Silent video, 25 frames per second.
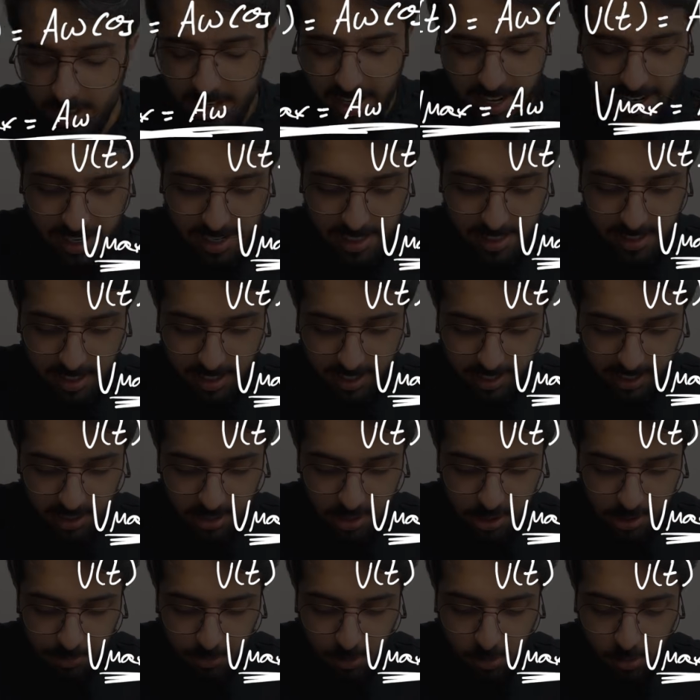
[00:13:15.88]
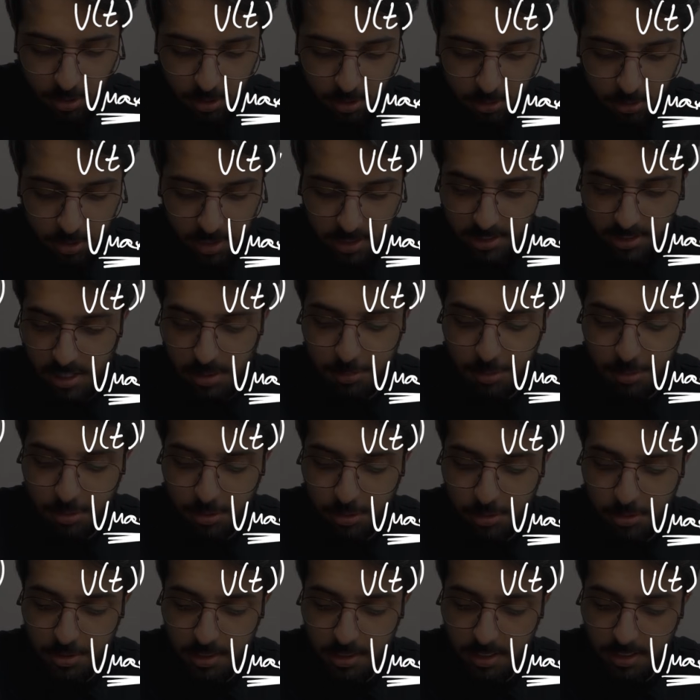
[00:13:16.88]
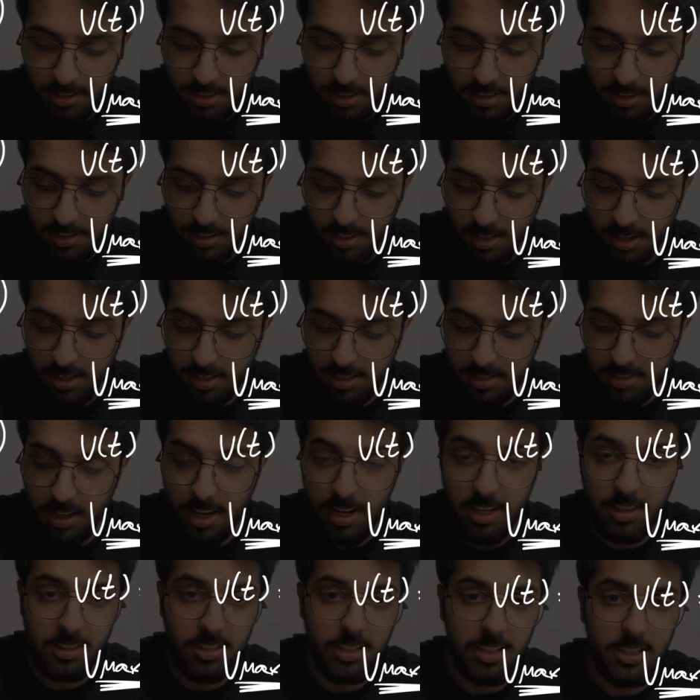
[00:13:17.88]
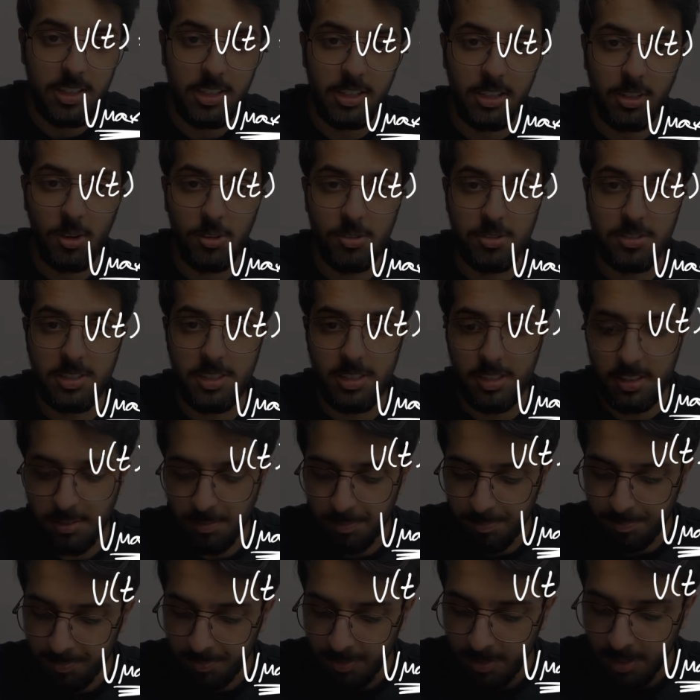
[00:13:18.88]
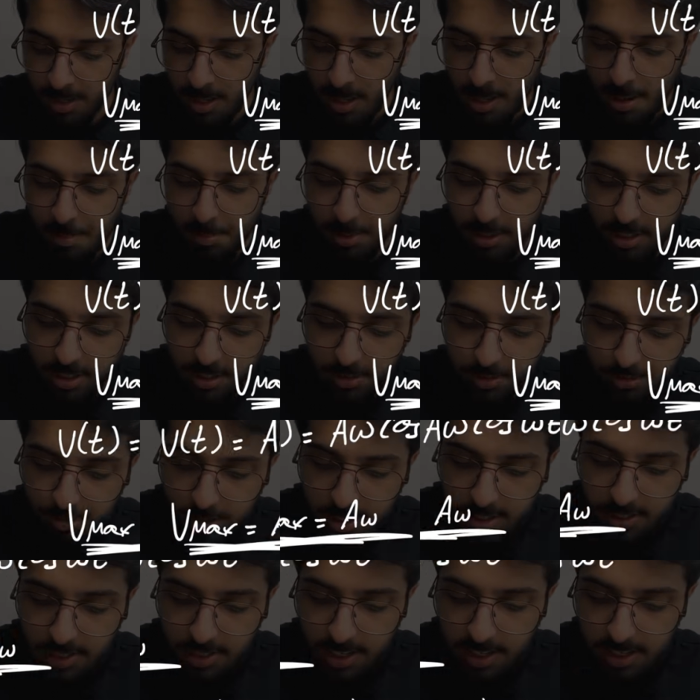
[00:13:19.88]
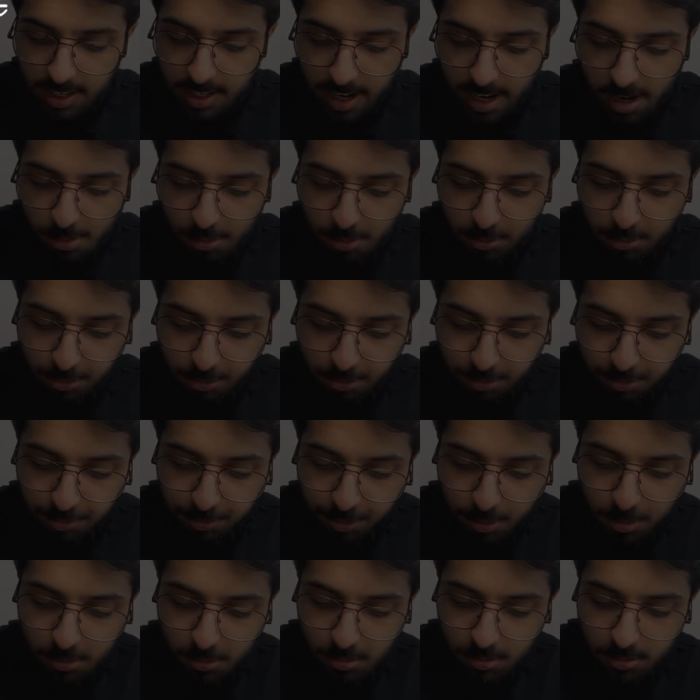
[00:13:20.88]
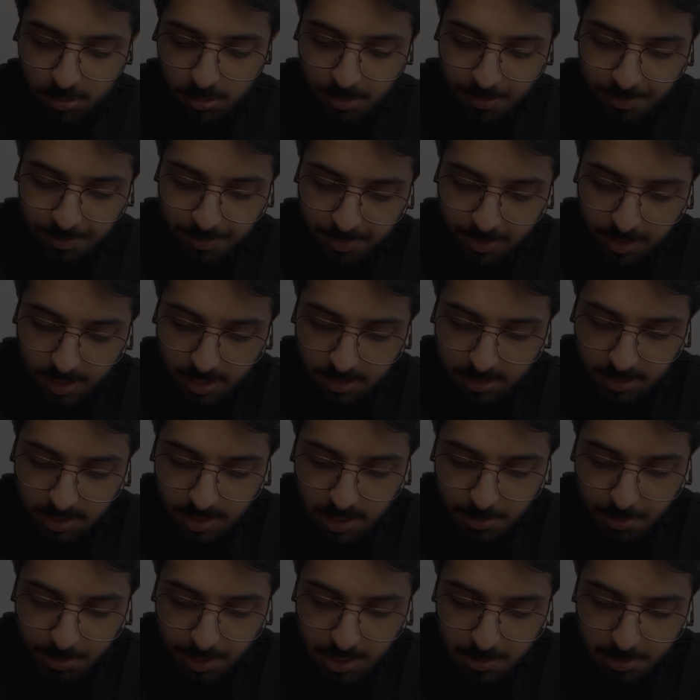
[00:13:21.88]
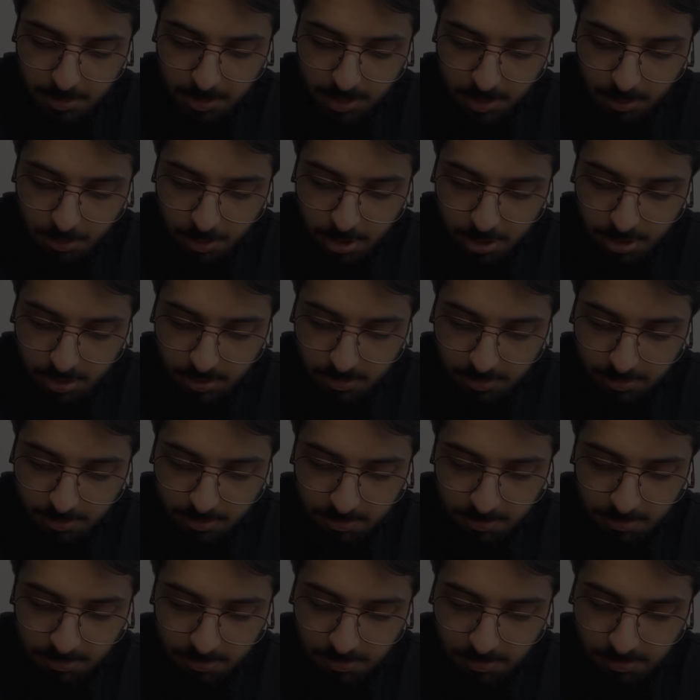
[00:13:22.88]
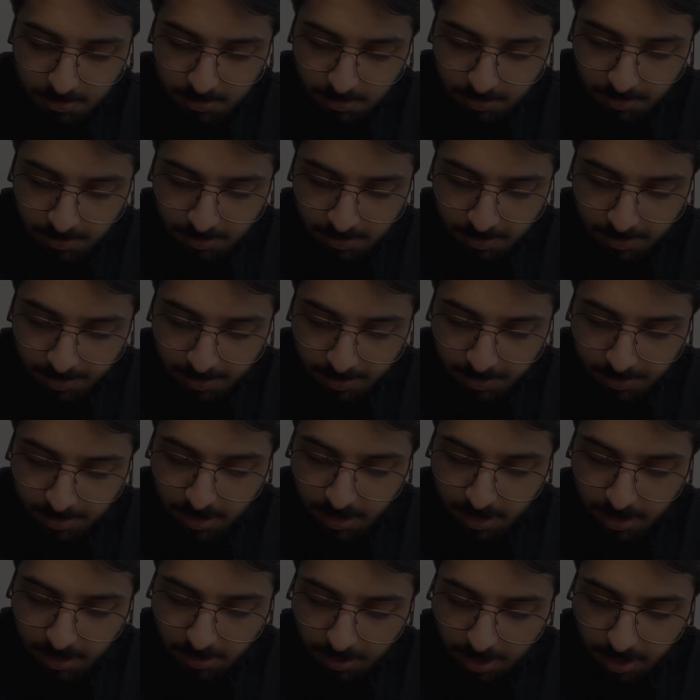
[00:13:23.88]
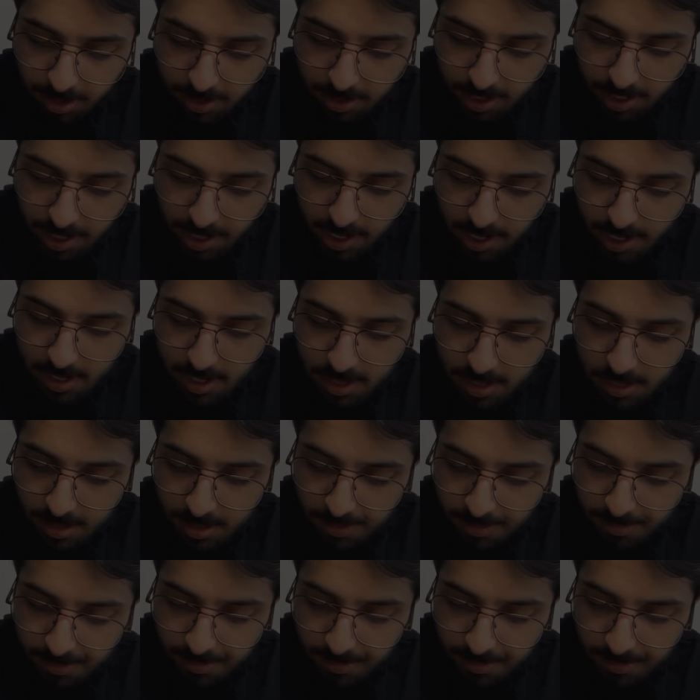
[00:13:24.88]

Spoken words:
right? And I did like a small little example using the sine theta and cos theta. But if we take our full displacement equation, right, a